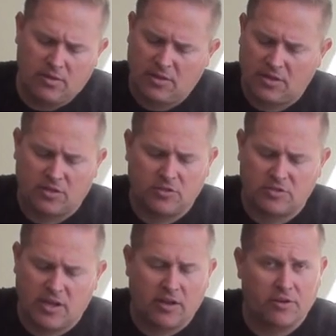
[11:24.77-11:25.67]
and you can
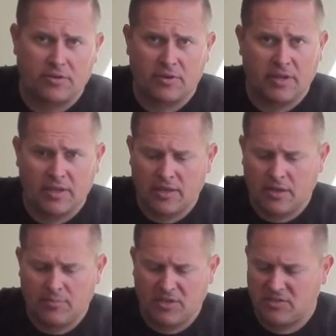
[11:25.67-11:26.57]
use that on any
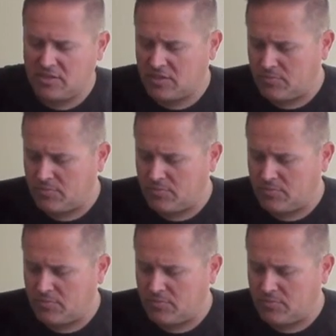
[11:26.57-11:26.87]
PC